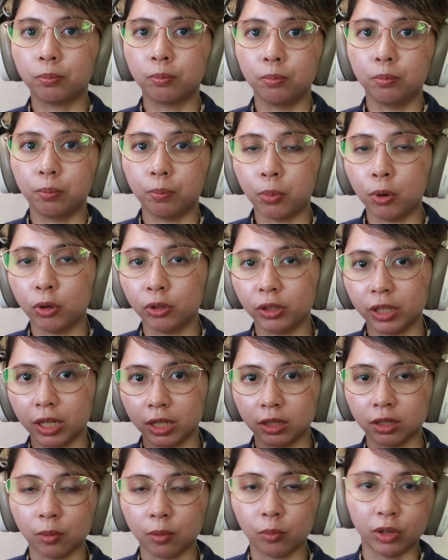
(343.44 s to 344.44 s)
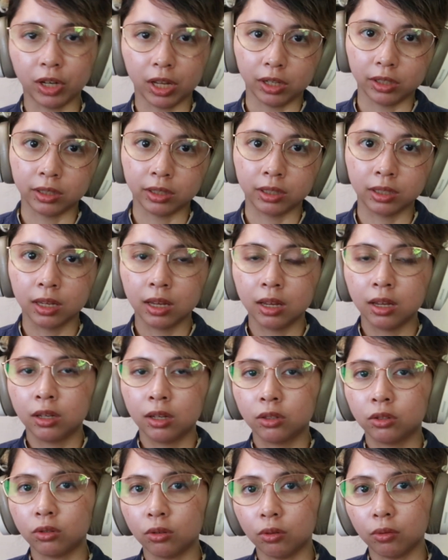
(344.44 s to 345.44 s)
pull in someone else.
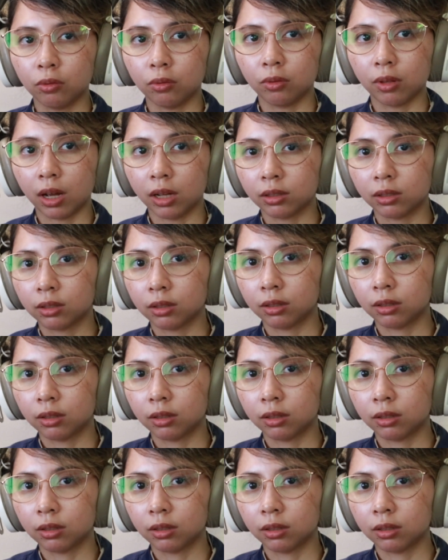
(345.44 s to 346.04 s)
So that's the